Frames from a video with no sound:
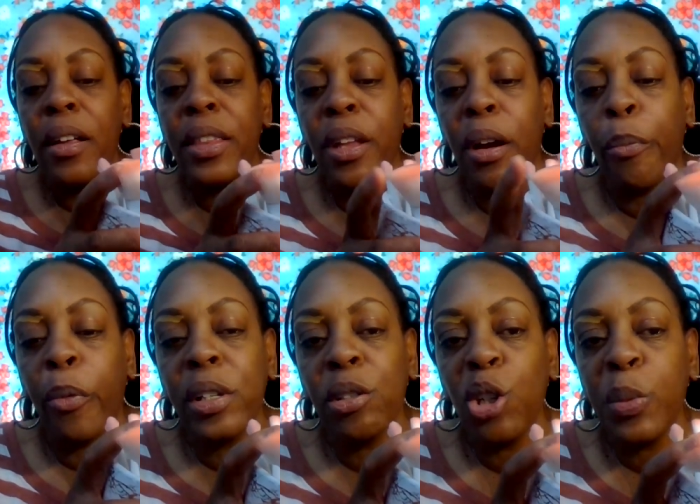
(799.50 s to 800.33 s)
The
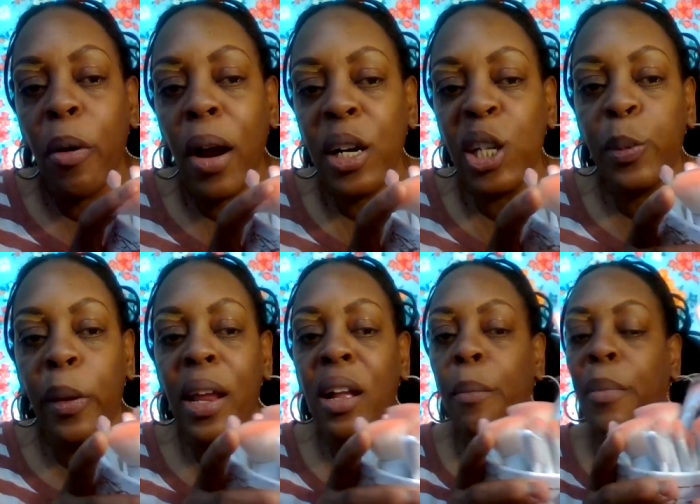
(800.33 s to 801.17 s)
bristles part is
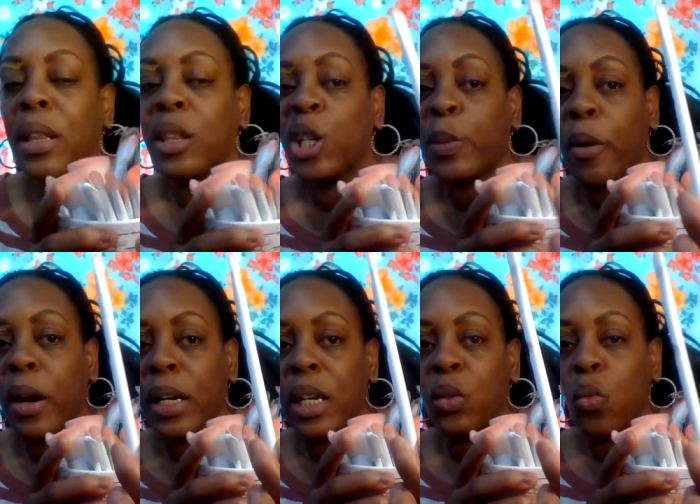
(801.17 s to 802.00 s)
pink, but this
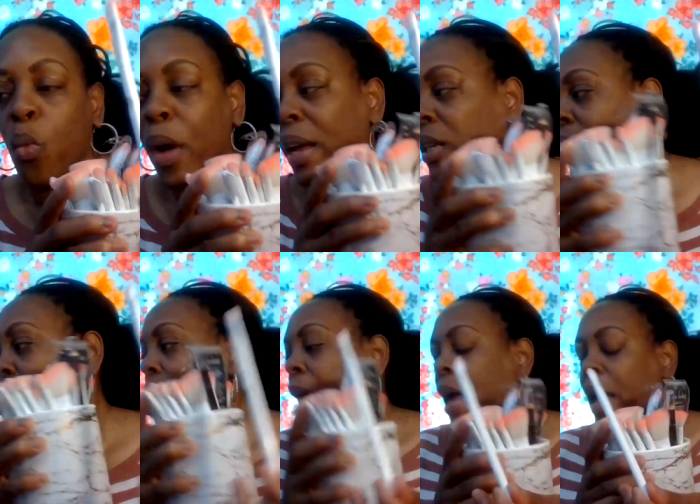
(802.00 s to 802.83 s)
part is white.
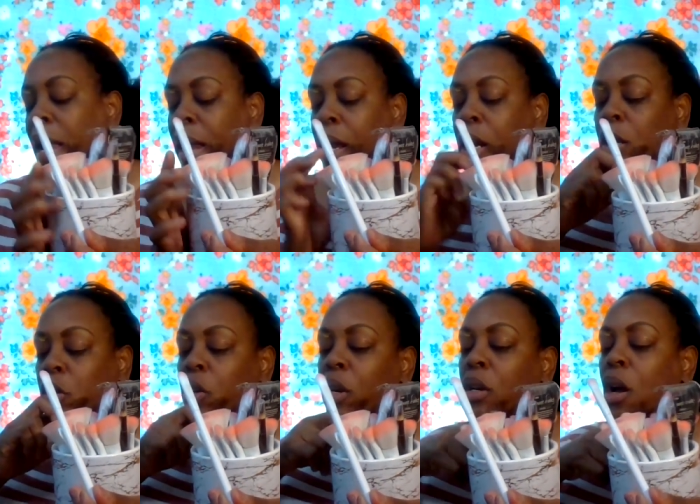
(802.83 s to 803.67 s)
And
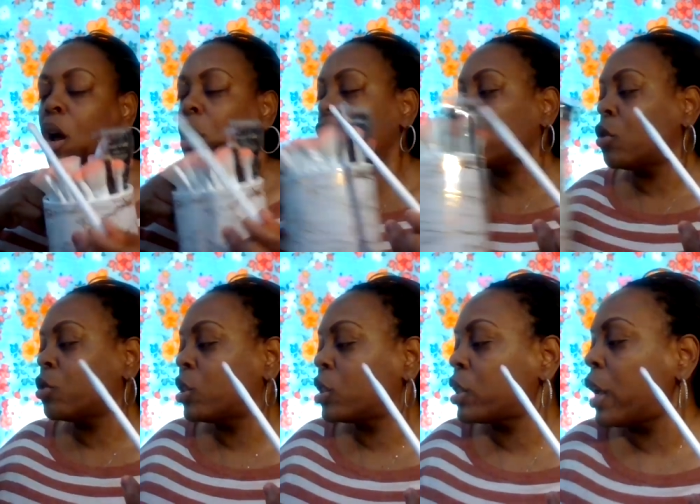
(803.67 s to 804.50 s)
you can also
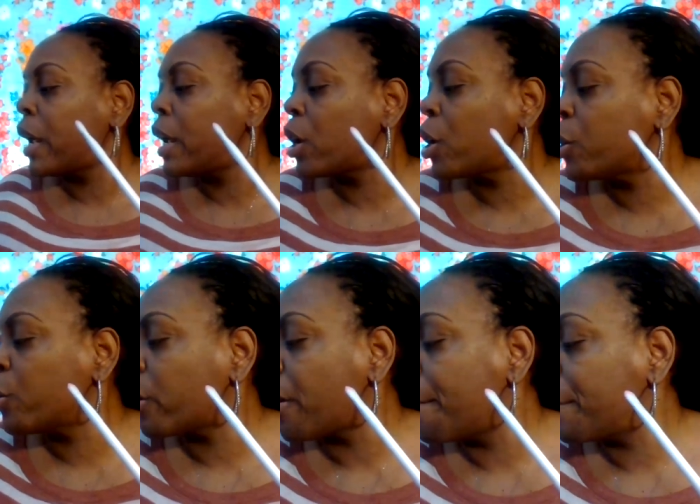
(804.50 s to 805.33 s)
just take
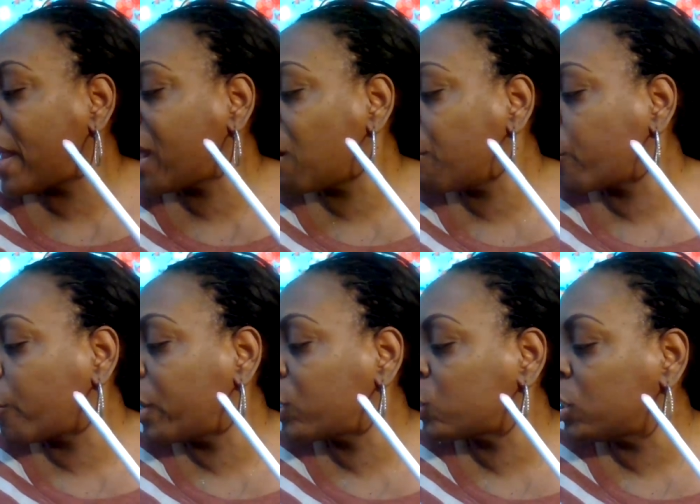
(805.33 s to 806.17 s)
your makeup
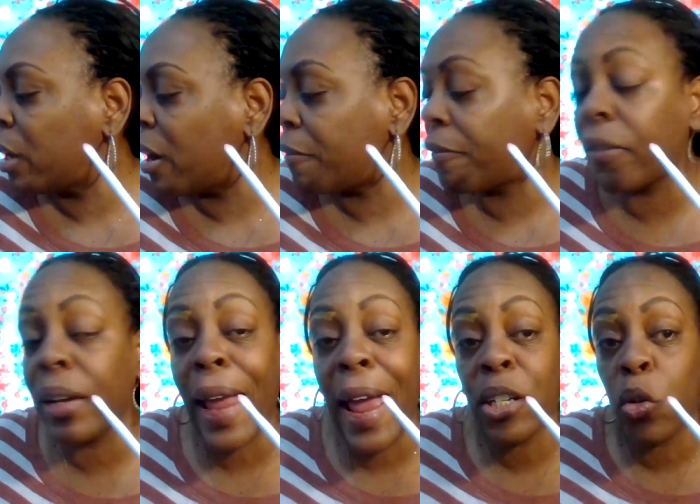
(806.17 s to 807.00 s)
brush, a
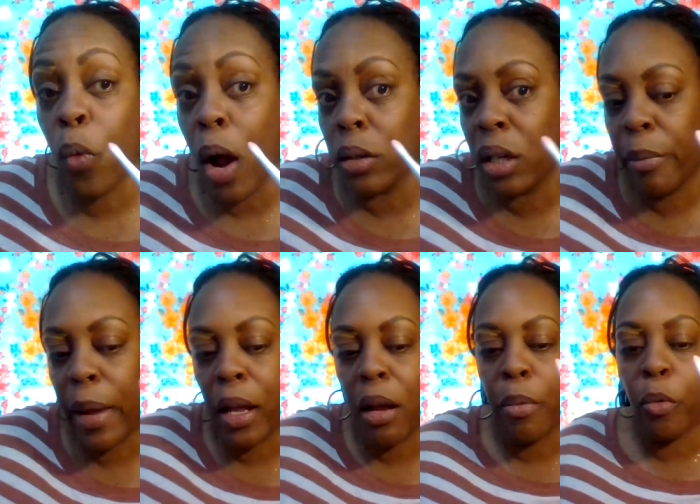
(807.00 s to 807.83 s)
flat rounded
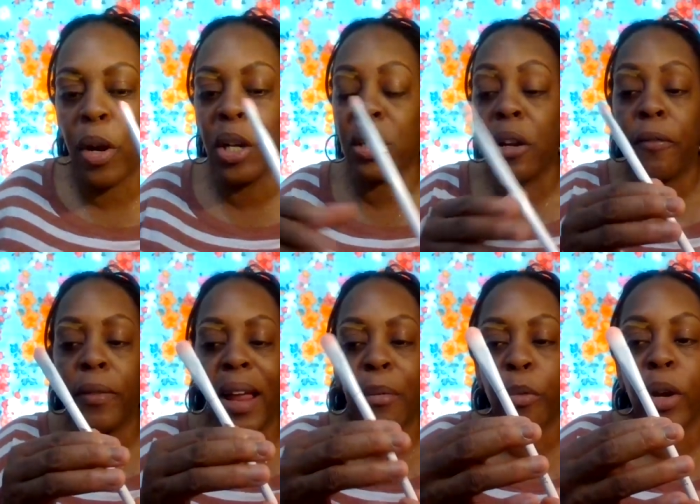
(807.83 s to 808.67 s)
makeup brush, a
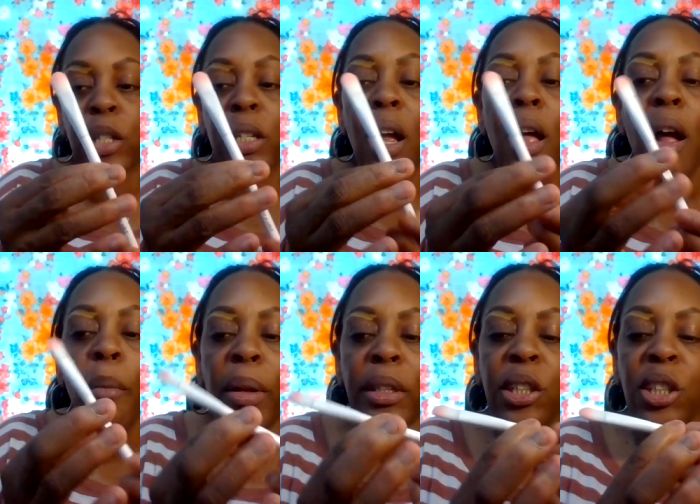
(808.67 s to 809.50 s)
flat brush.
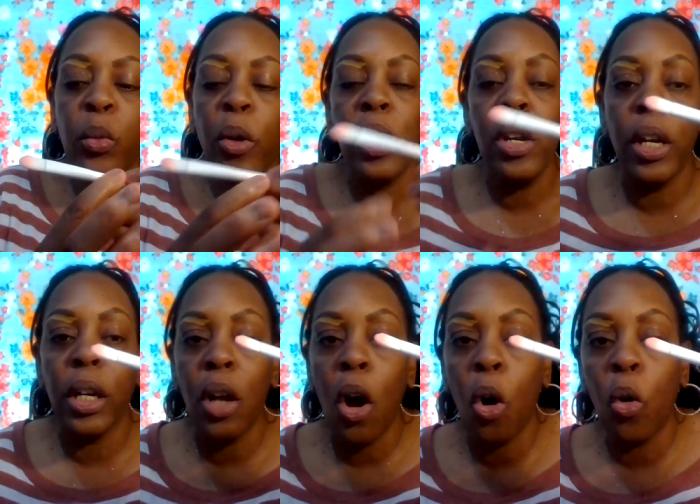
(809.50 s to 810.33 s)
But this is where you can
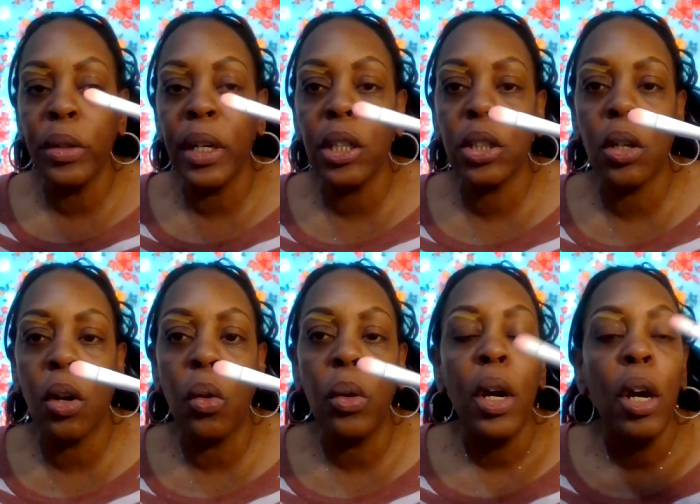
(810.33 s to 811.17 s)
hold it so